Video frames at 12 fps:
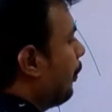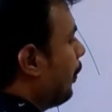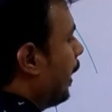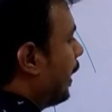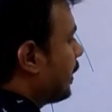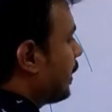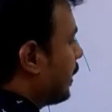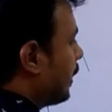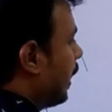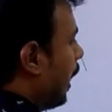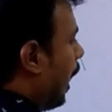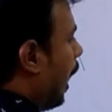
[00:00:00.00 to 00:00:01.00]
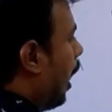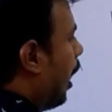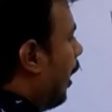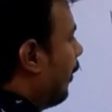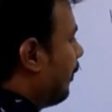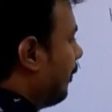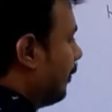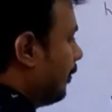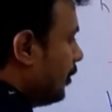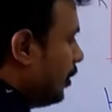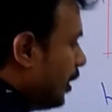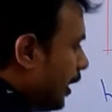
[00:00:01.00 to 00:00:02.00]
plus of
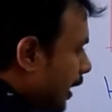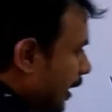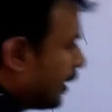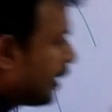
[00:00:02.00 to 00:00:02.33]
gt